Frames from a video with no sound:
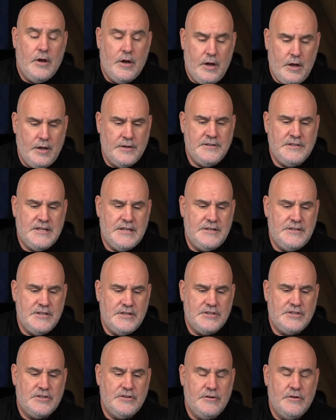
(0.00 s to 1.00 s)

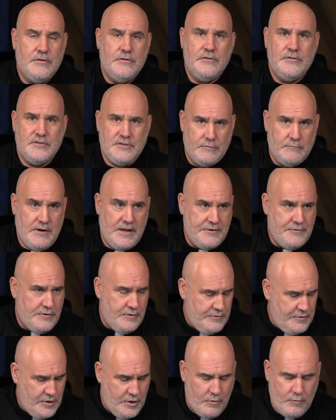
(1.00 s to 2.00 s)
Unconditional surrender.
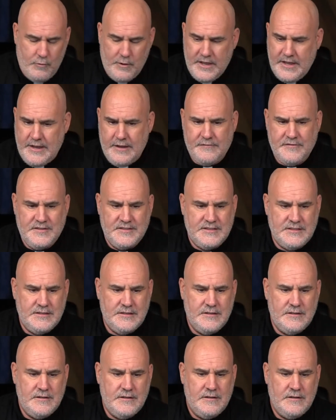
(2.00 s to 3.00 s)
No ifs,
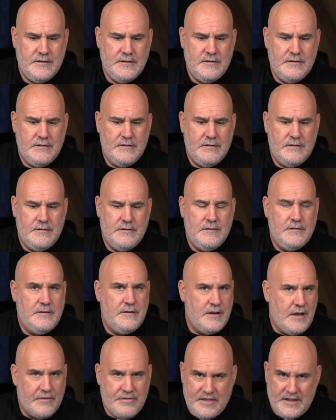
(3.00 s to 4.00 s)

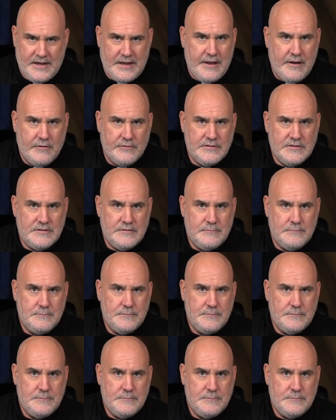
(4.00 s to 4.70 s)
nothing else.